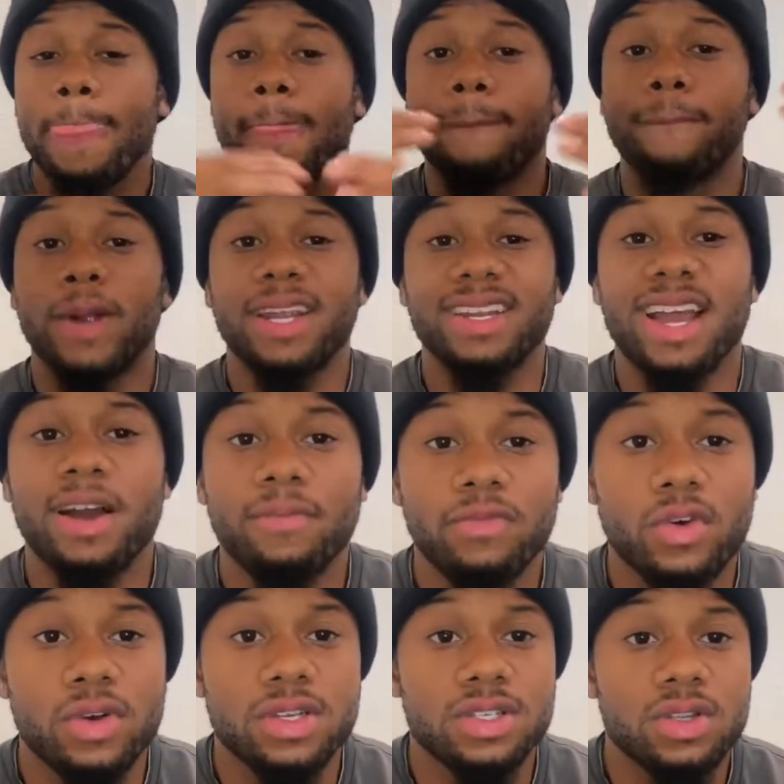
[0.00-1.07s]
Right now I'm
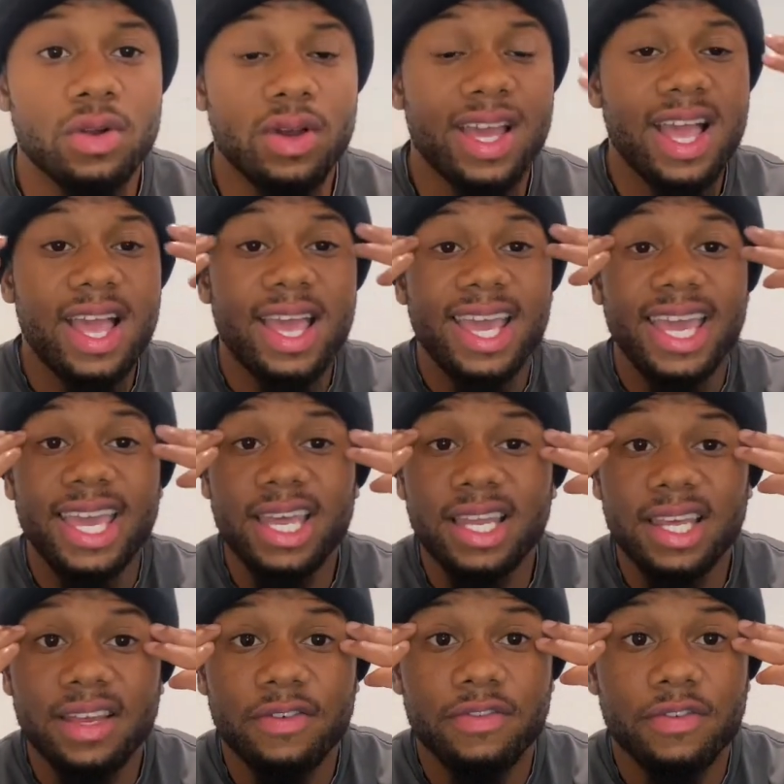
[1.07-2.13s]
focused on
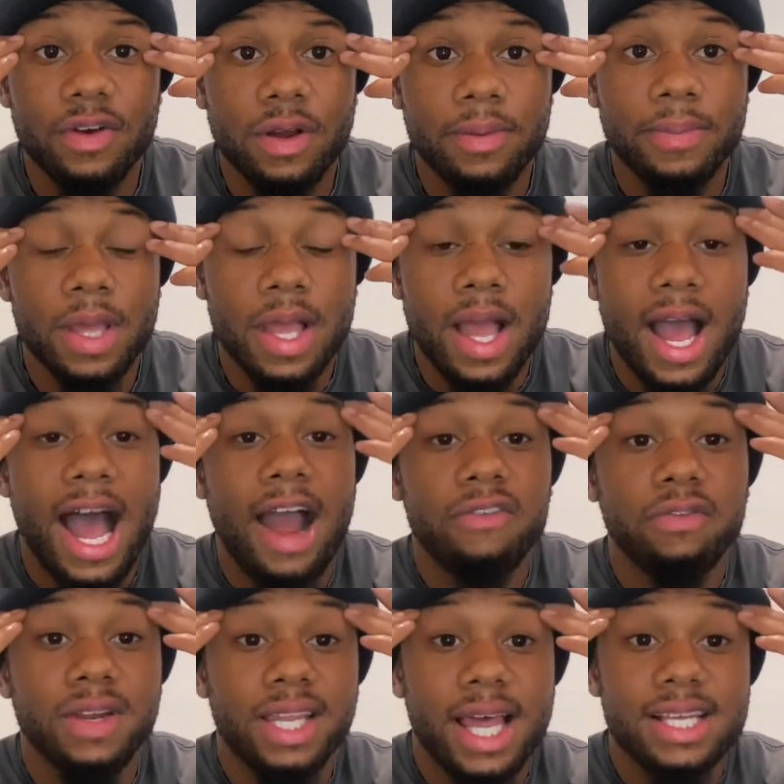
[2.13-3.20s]
healing from, I've
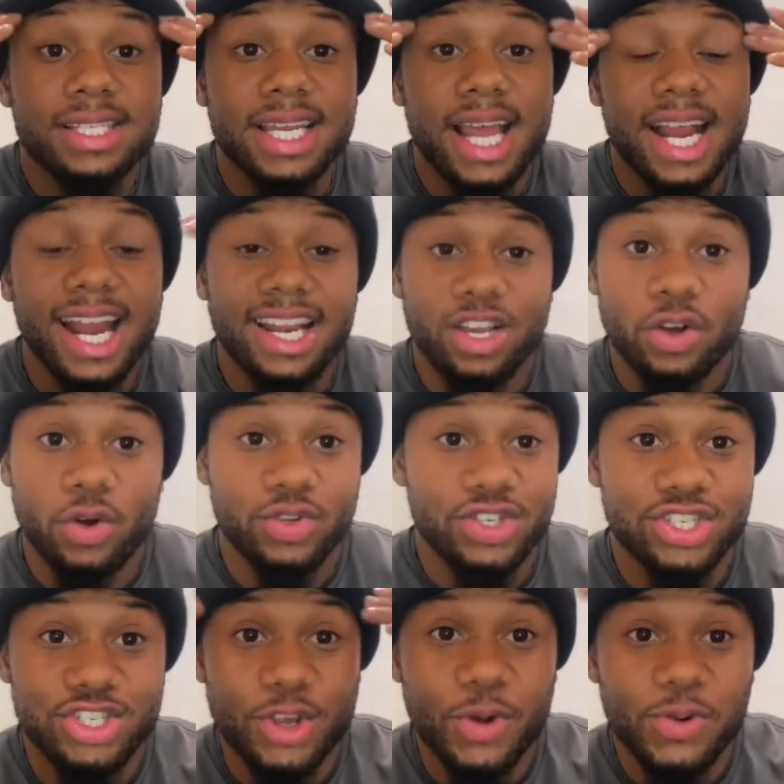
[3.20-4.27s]
realized that I gotta go
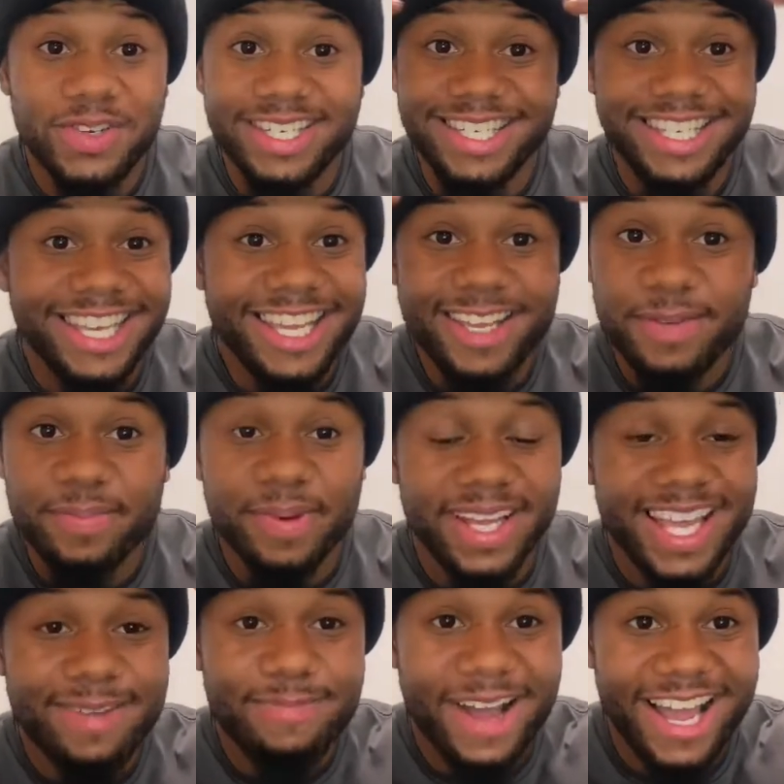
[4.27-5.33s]
so deep
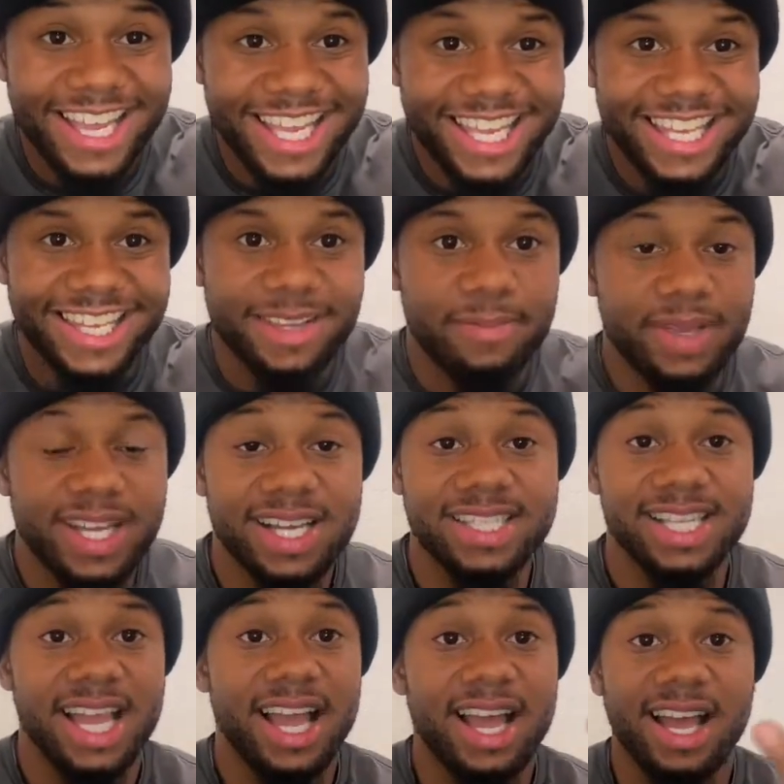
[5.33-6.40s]
in my healing because
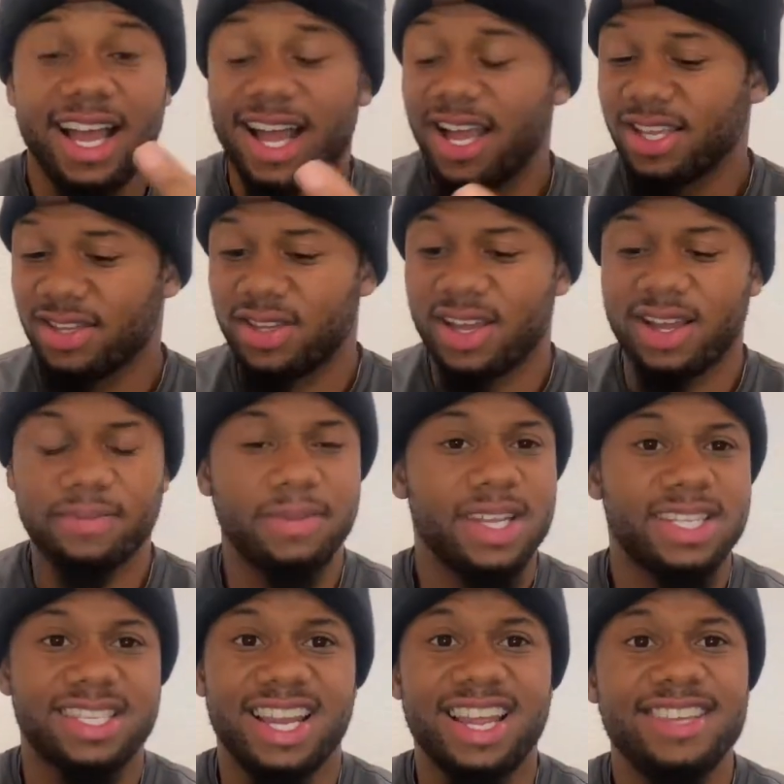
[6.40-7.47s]

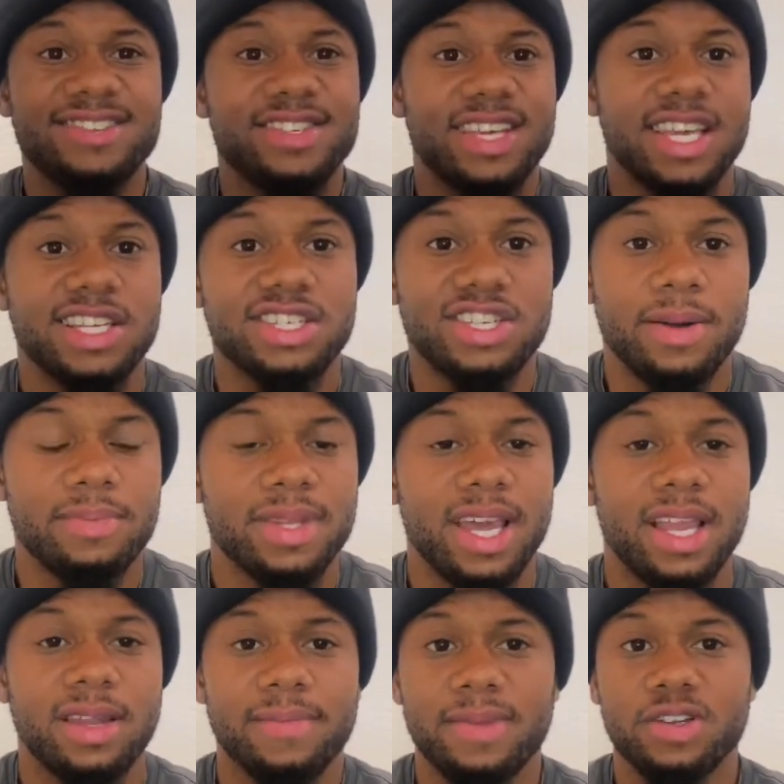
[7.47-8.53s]
listen, I used to get jumped in
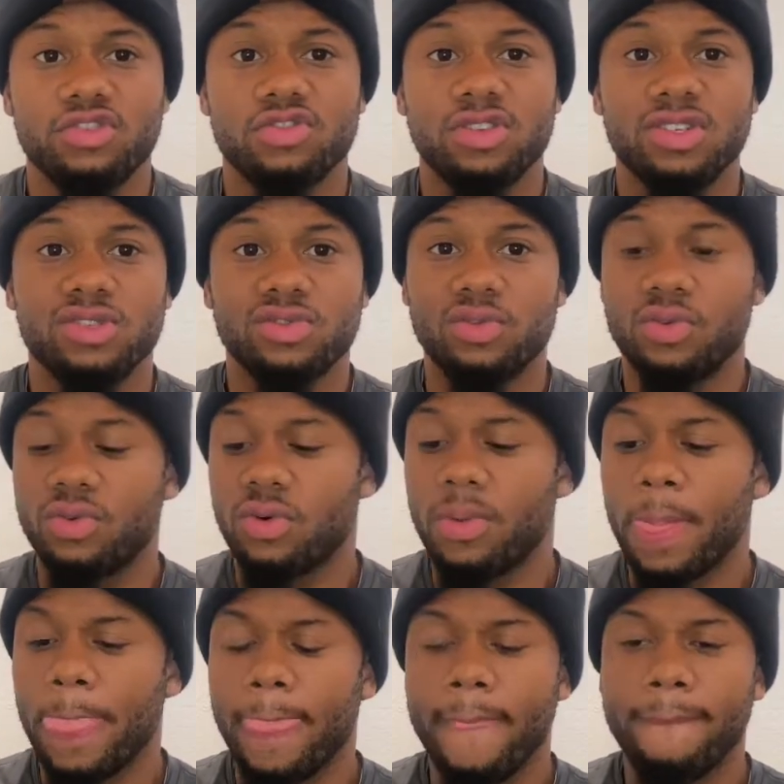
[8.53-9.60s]
elementary school.